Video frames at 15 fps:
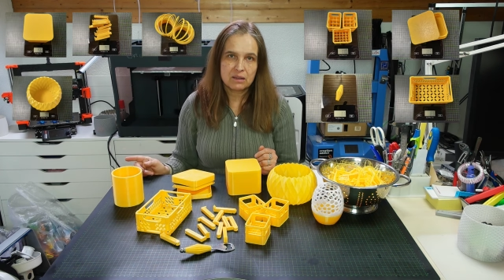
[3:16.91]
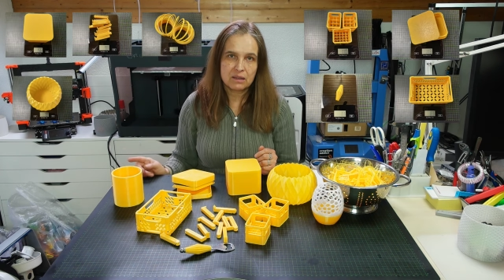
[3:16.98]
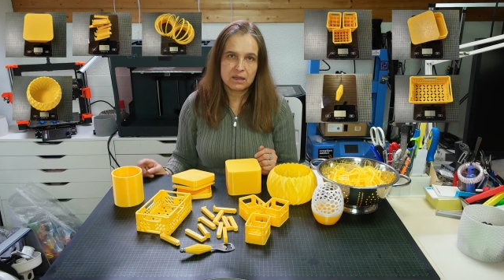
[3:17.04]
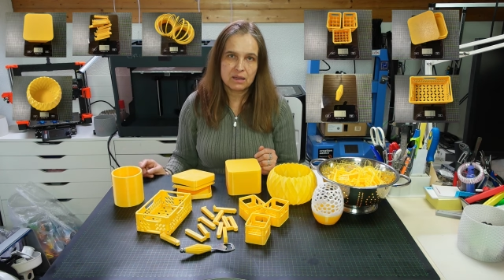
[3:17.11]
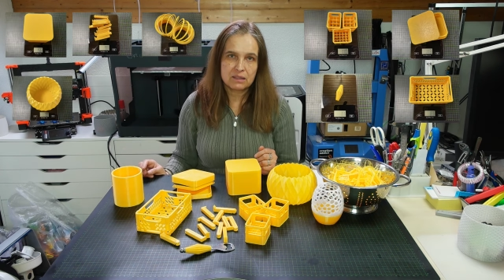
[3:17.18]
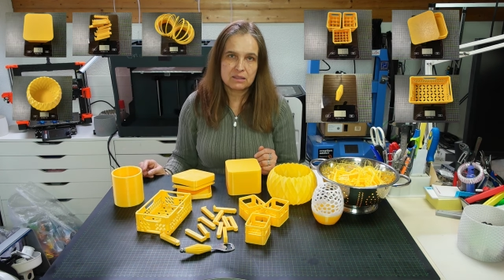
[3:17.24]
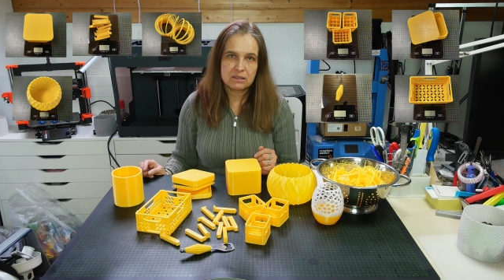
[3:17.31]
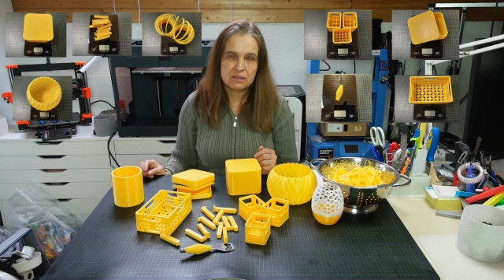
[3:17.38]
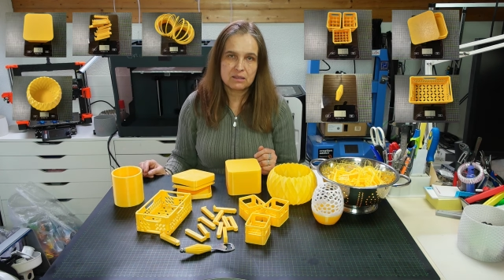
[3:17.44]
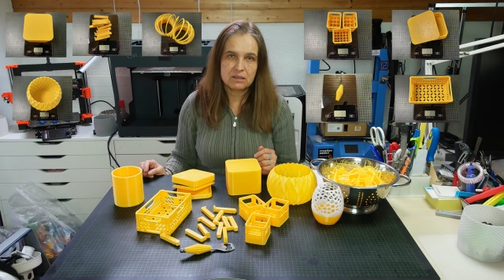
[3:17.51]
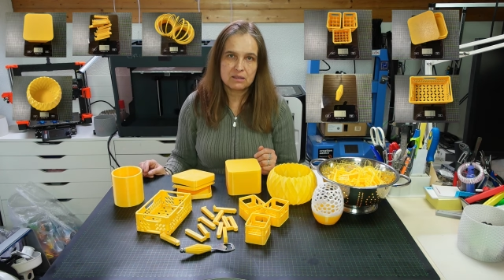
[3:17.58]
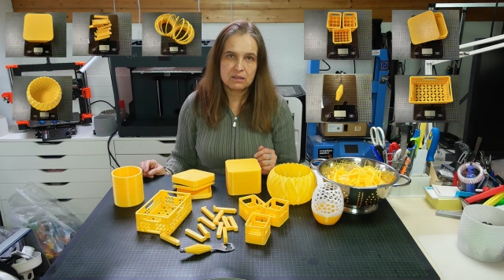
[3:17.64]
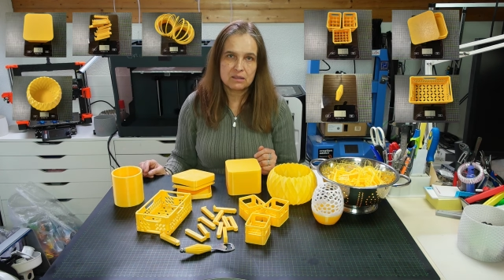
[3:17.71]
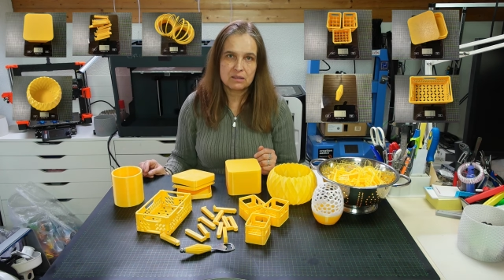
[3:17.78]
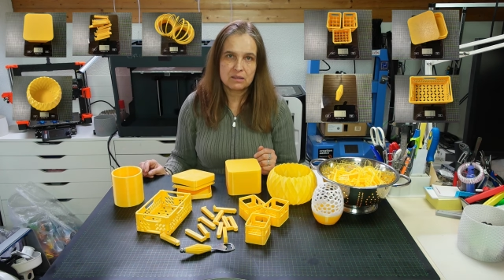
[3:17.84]
that
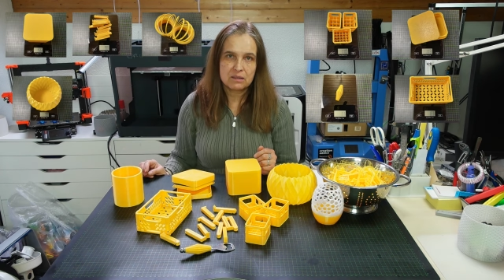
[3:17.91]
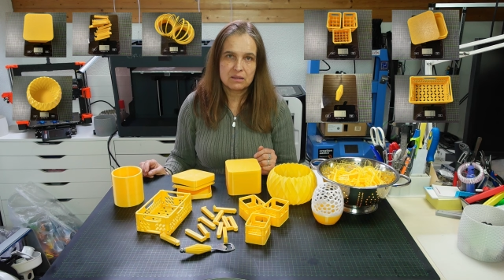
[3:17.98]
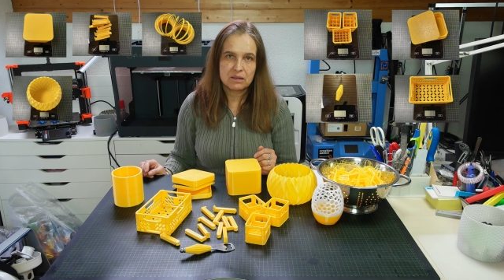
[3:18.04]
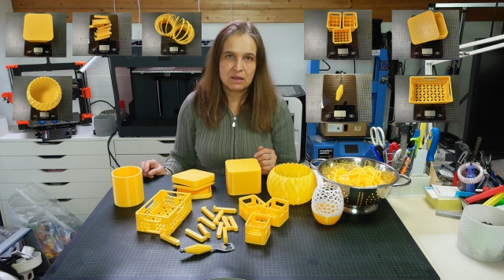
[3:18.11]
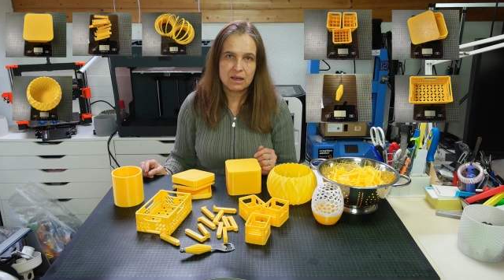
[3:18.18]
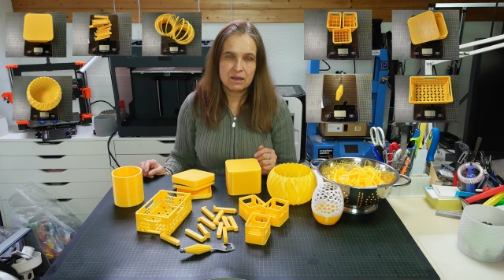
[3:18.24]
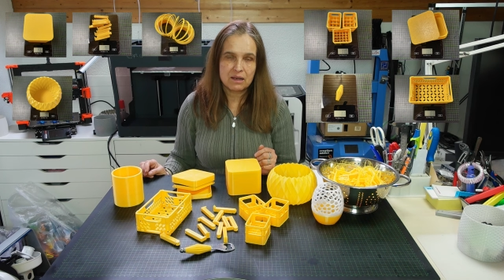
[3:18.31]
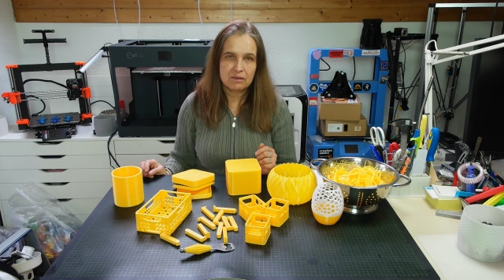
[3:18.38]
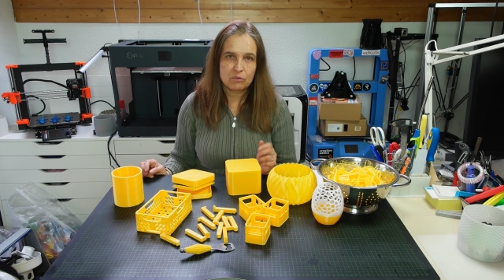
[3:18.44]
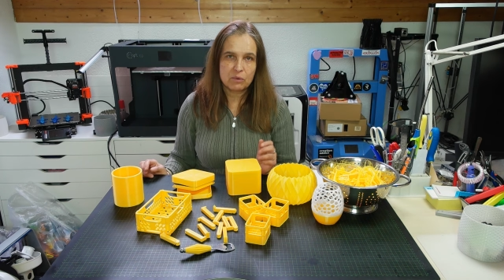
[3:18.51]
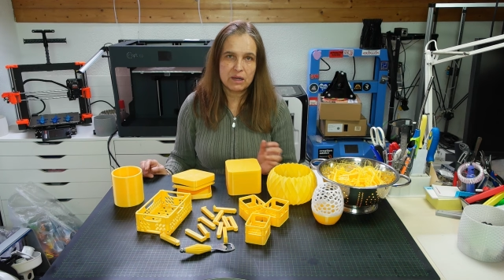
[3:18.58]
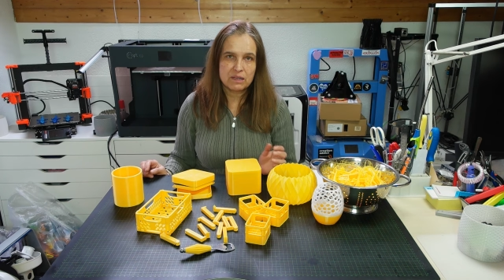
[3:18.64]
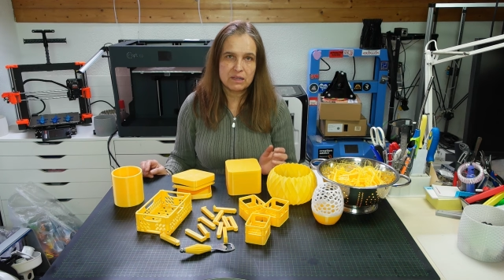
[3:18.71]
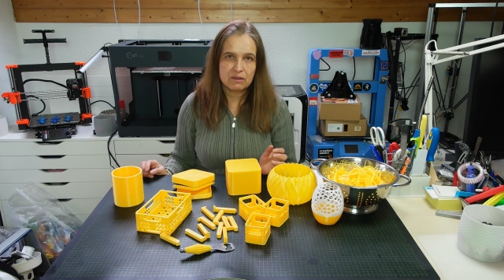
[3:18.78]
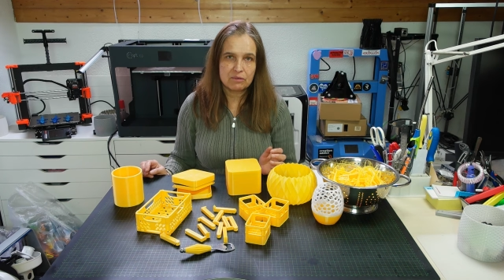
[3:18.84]
I have
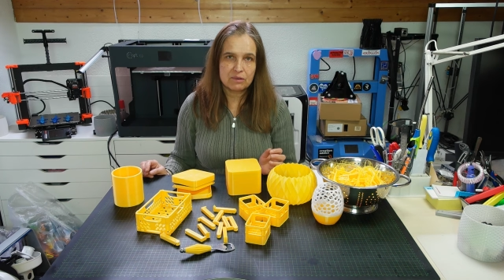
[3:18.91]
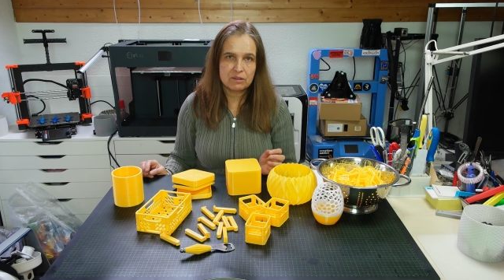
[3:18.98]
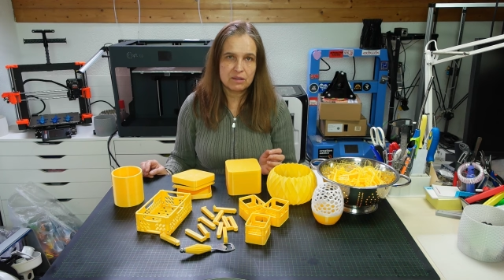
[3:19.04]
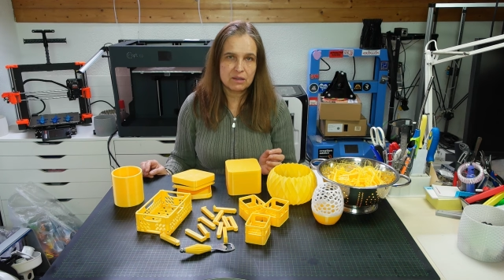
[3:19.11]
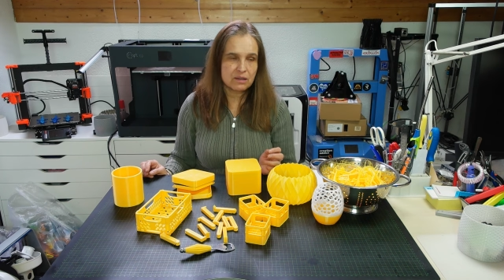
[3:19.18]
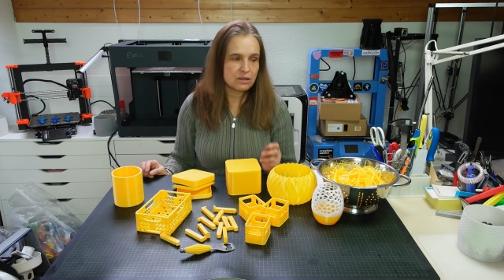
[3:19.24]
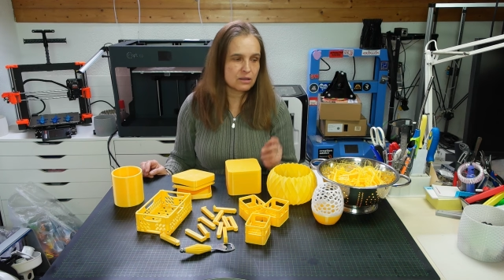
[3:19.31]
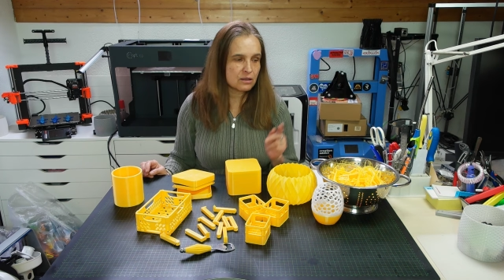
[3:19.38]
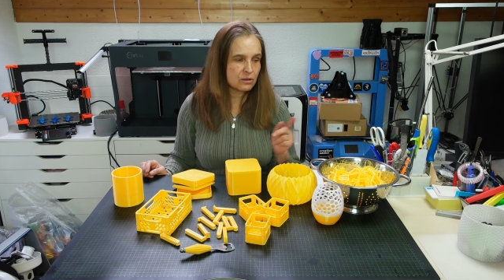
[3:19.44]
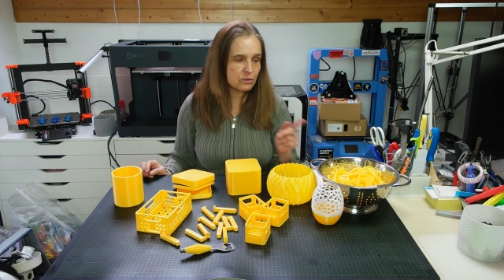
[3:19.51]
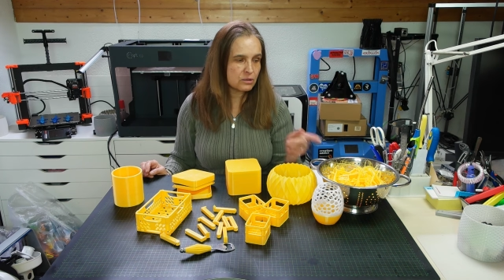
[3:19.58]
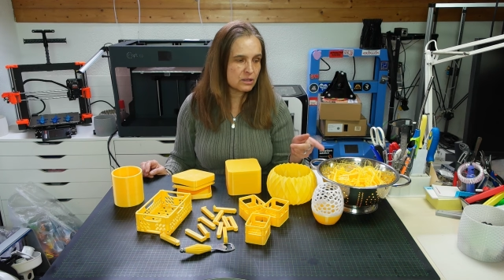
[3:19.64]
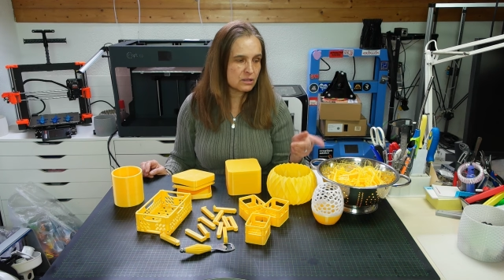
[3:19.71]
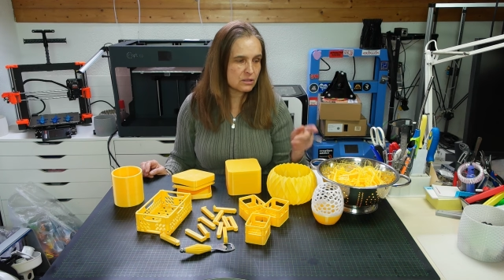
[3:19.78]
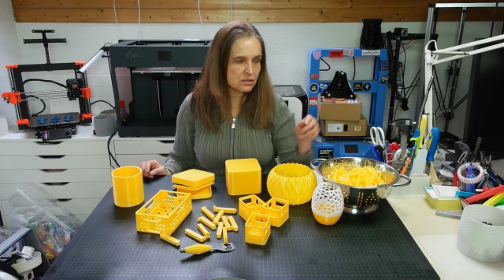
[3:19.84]
weighed everything,
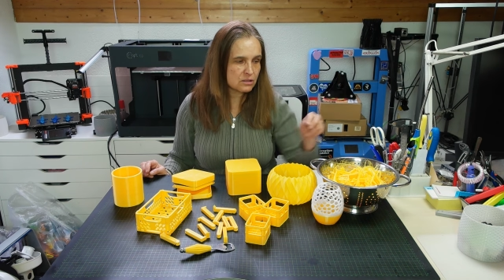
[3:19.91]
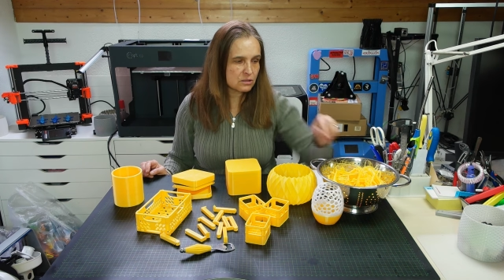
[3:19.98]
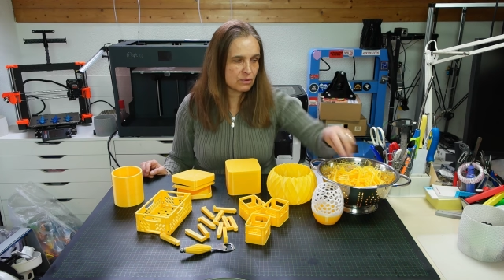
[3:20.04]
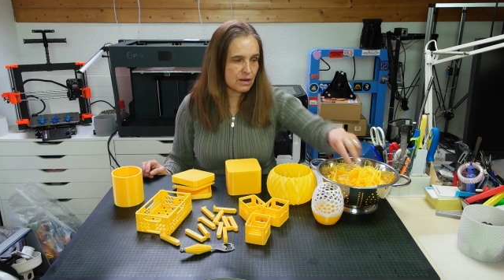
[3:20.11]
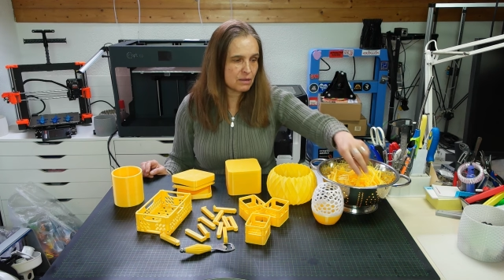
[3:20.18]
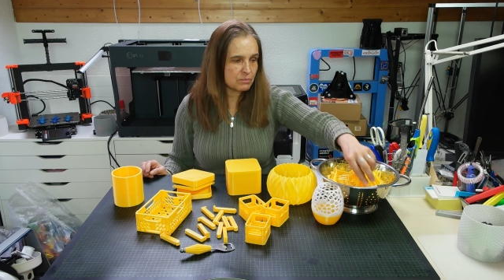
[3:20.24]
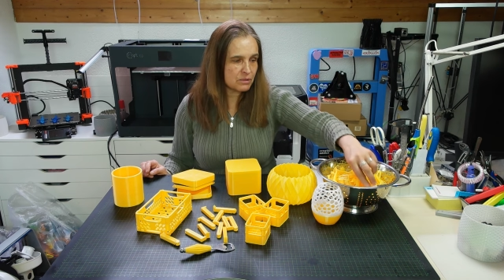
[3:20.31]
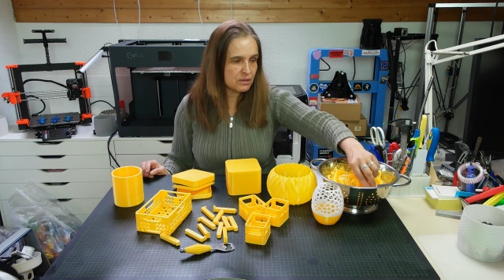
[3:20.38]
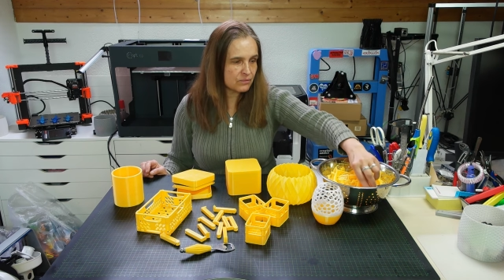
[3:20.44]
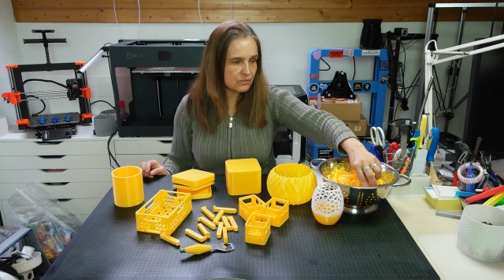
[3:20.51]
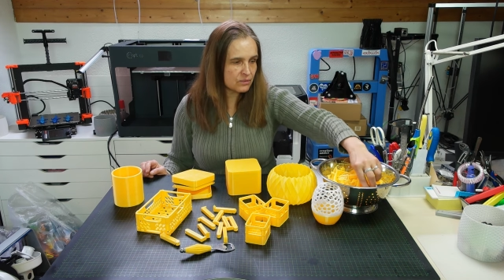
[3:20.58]
including the scrap,